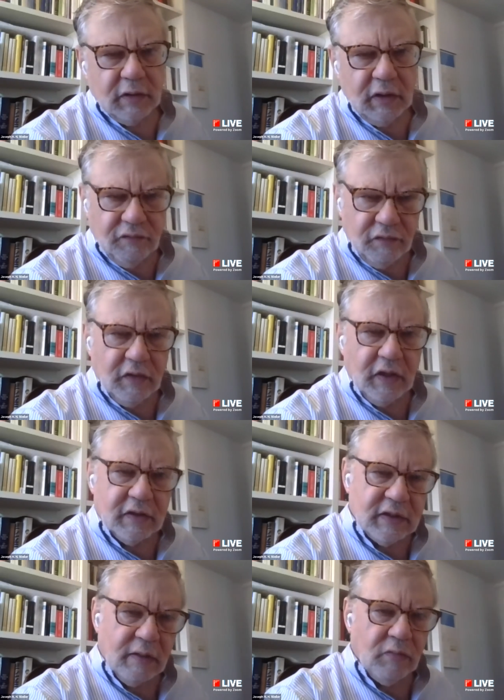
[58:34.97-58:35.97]
if there's
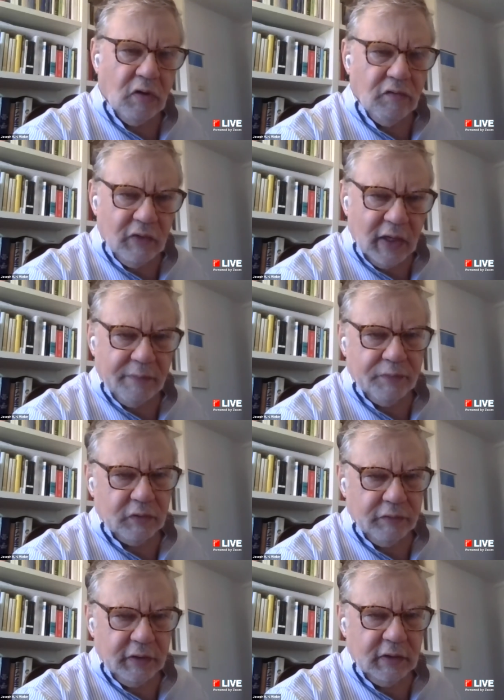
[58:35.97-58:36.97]
some overlap
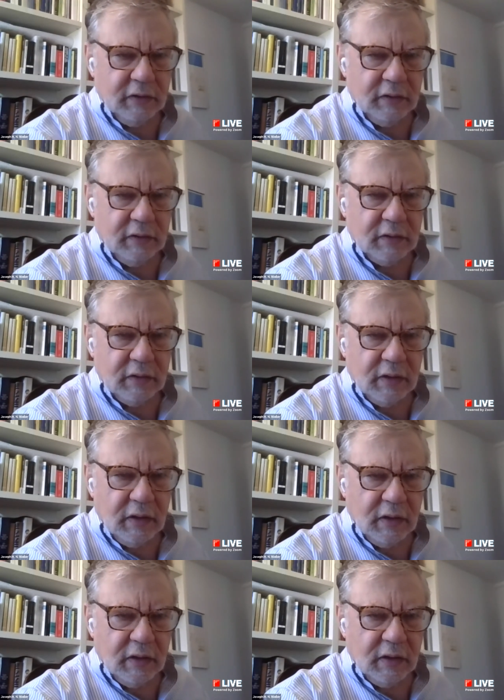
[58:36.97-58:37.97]
between uh,
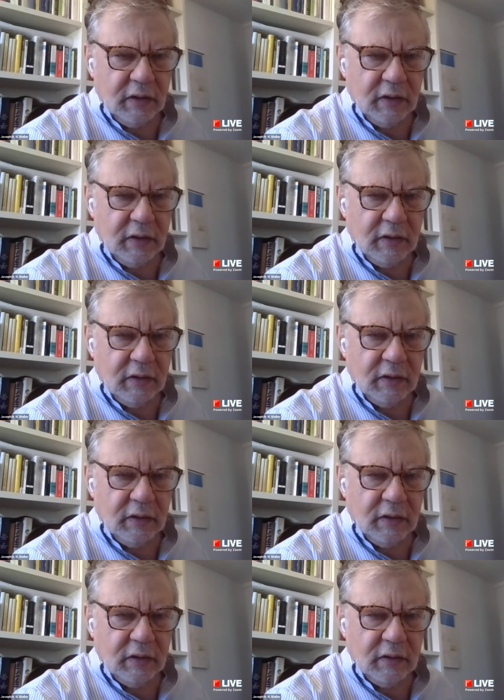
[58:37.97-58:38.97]

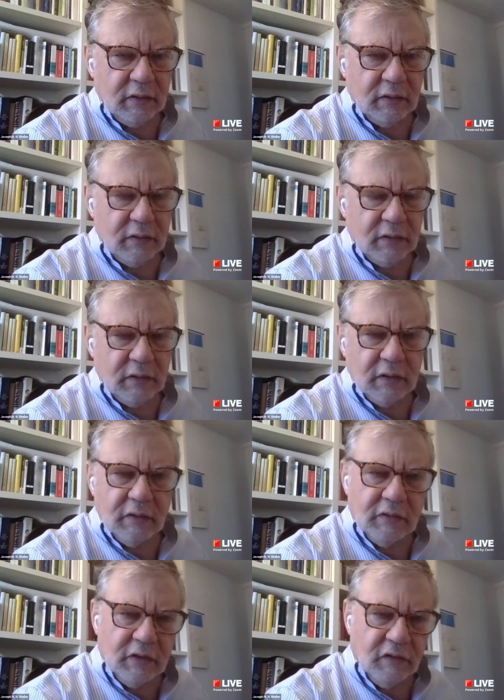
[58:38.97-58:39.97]
uh,
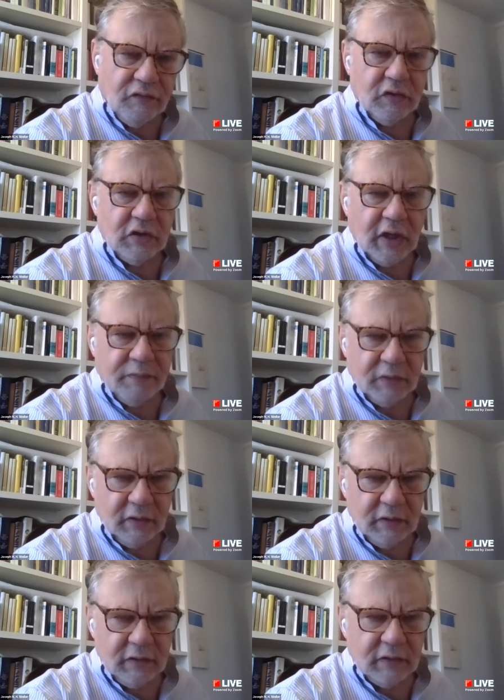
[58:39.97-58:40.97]
uh, different
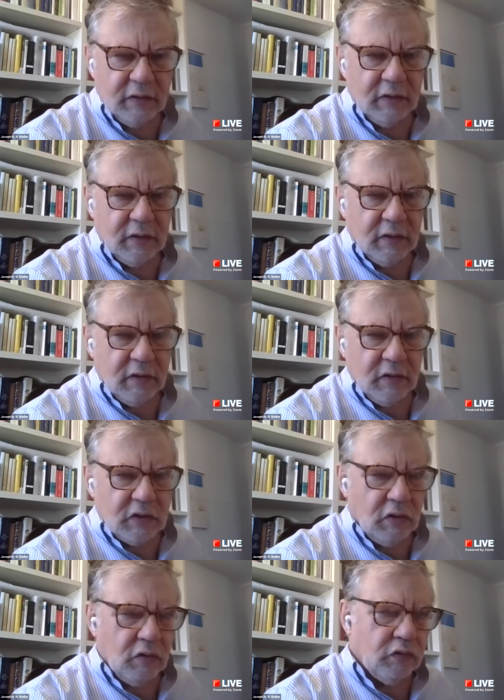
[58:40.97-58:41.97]
chapters.
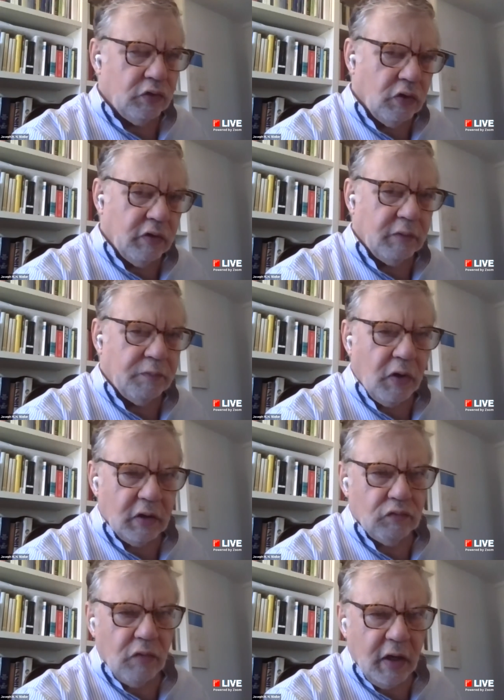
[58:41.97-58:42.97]
So, you know, in
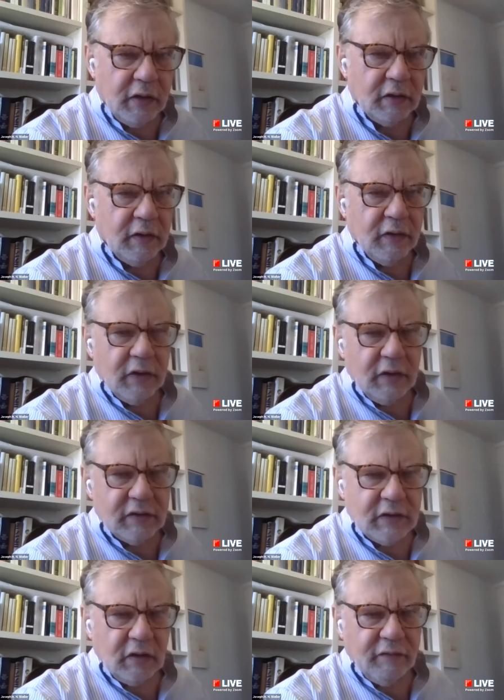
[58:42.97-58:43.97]
part one,
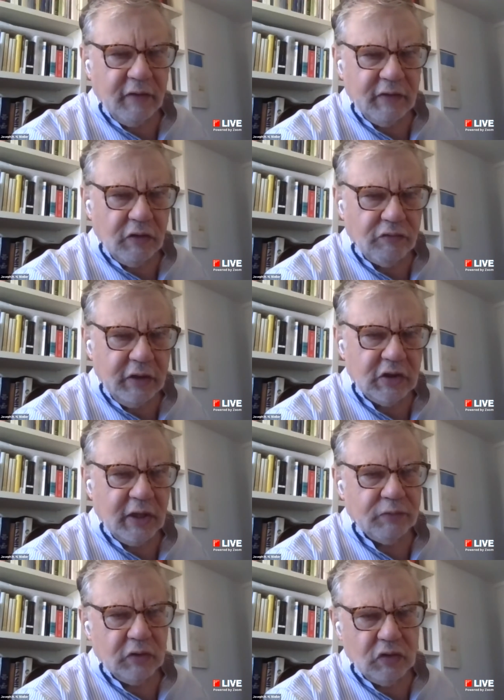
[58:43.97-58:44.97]
instead of having three
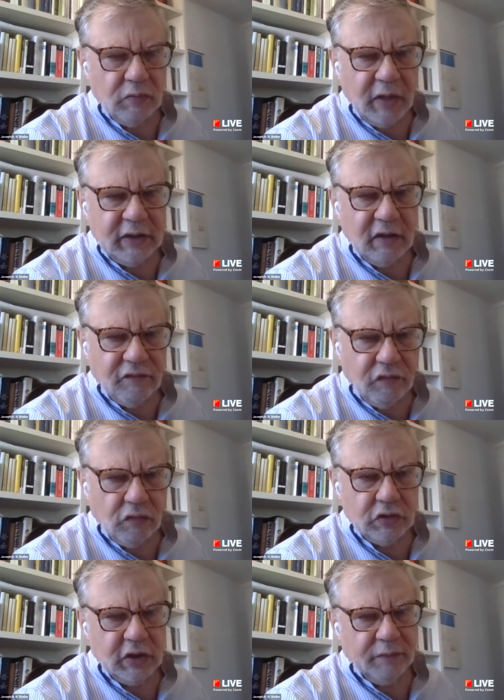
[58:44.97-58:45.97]
chapters, you might have
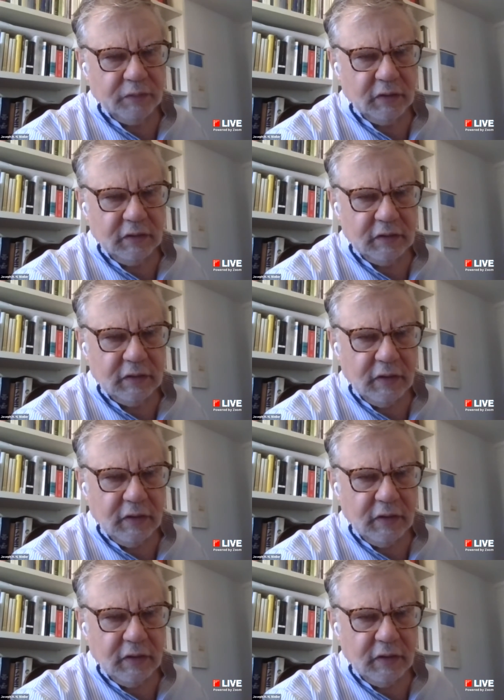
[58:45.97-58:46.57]
four chapters.